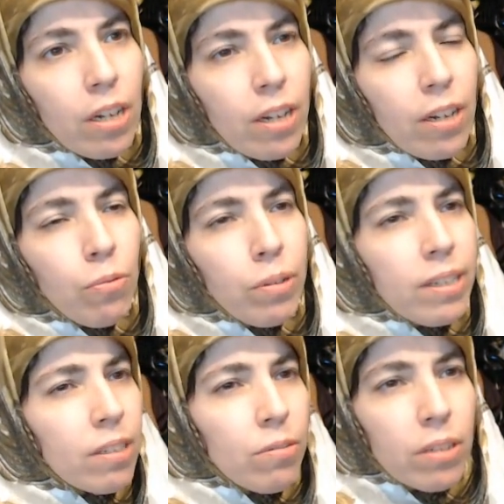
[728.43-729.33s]
what is
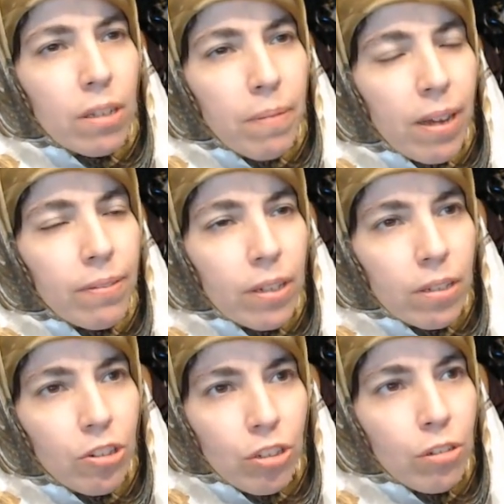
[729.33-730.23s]
it with them having the
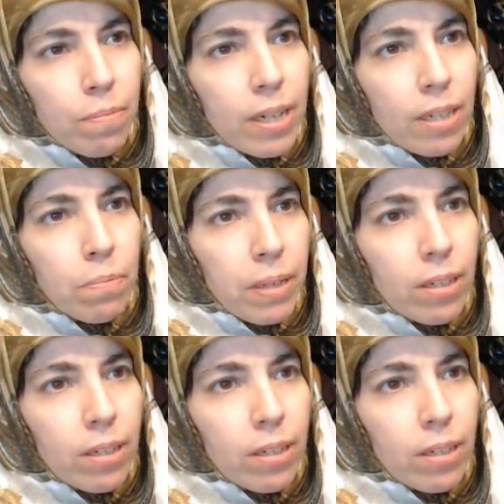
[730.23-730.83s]
two main male